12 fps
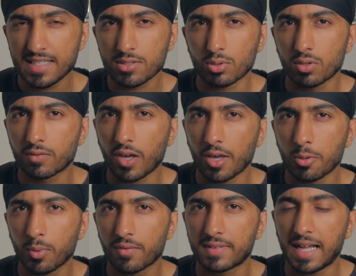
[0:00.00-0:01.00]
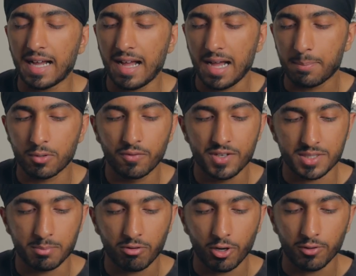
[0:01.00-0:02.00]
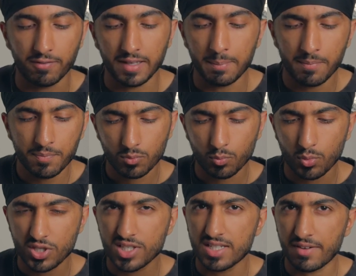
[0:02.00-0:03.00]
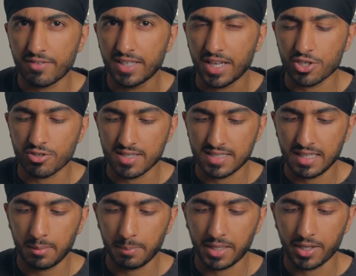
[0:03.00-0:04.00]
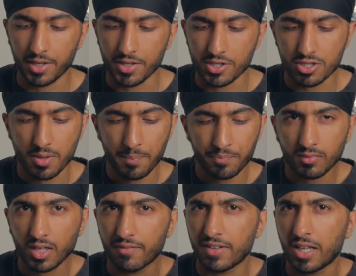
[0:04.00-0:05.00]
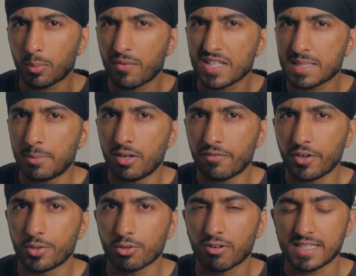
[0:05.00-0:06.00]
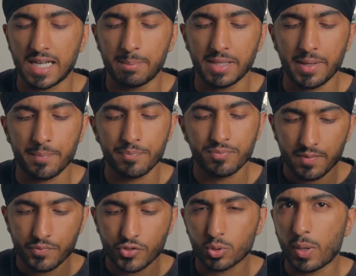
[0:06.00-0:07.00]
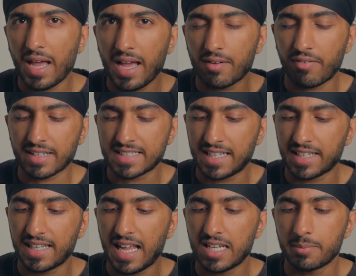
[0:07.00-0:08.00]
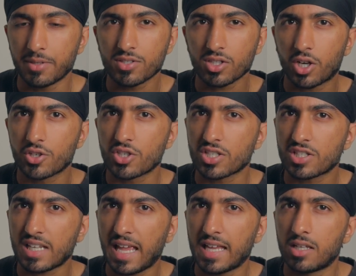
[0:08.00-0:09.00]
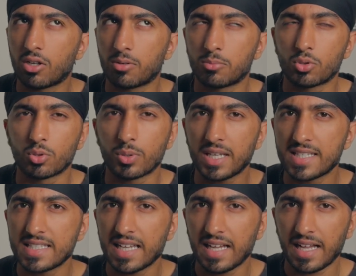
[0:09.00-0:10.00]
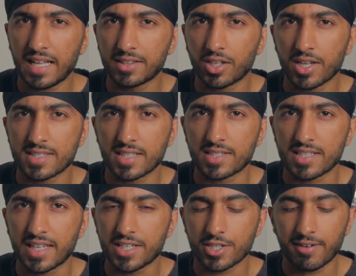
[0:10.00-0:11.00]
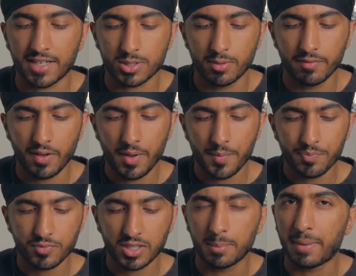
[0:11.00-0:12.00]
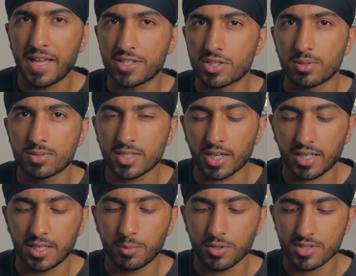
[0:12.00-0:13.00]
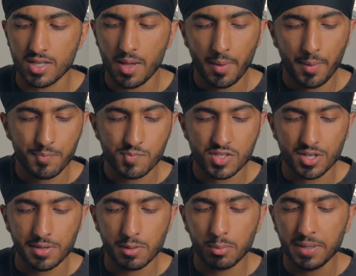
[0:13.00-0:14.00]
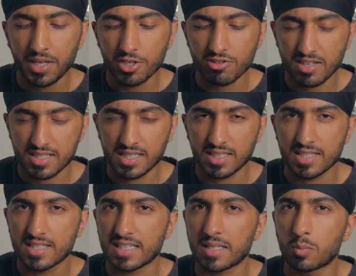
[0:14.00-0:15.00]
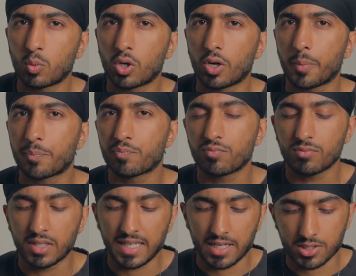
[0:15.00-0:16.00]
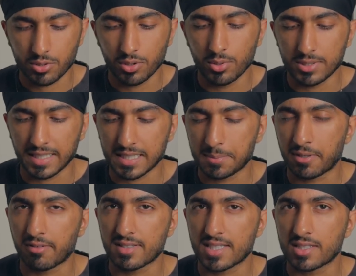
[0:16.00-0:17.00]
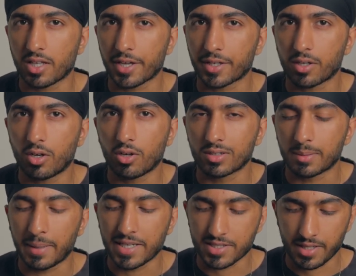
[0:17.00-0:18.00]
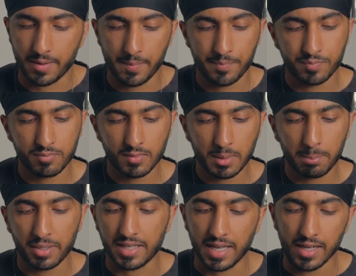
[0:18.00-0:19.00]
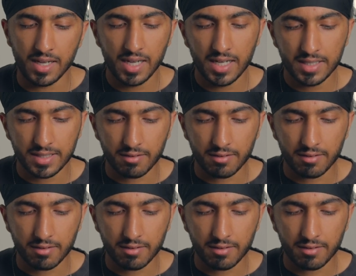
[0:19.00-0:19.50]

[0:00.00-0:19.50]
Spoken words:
sort of going with that Apple Vision Pro theme, which is definitely interesting because I feel like with a smartphone or a tablet, square and rectangular elements are just a lot more easier and nicer to interact with compared to circular ones. So it will be interesting to see what the actual user experience is like on the beta. But yeah, there